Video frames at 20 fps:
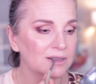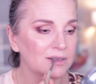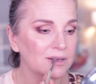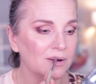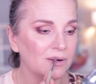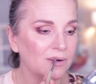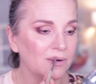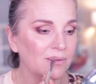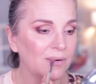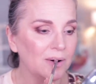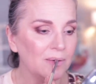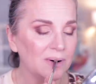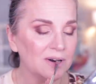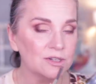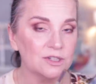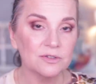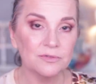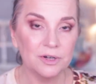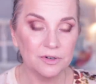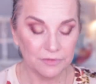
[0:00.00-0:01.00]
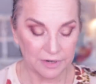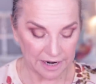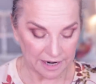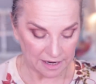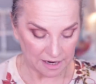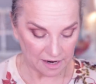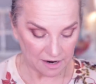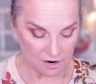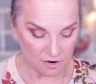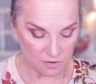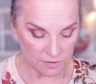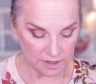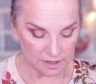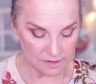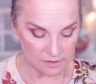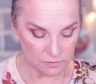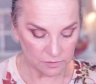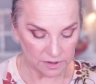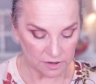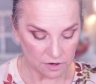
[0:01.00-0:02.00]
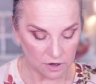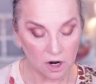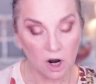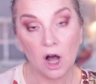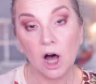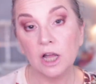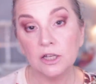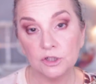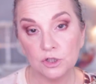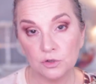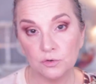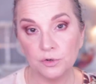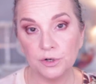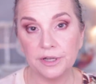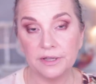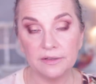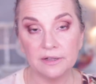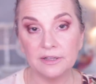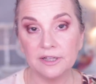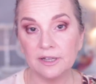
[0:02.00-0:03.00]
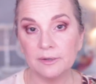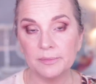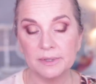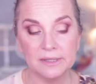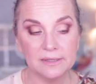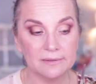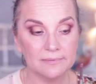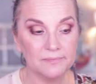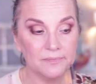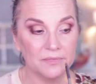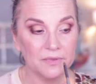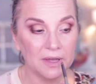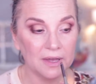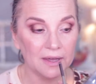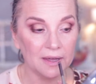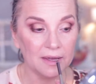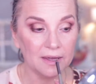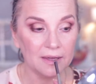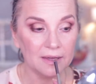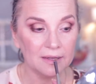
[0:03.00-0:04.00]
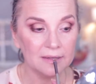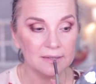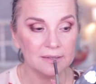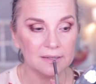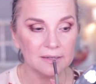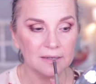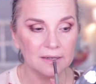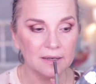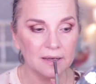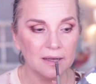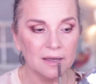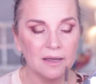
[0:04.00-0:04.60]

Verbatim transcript: So what we're doing right now is we are contouring the lips, okay? It's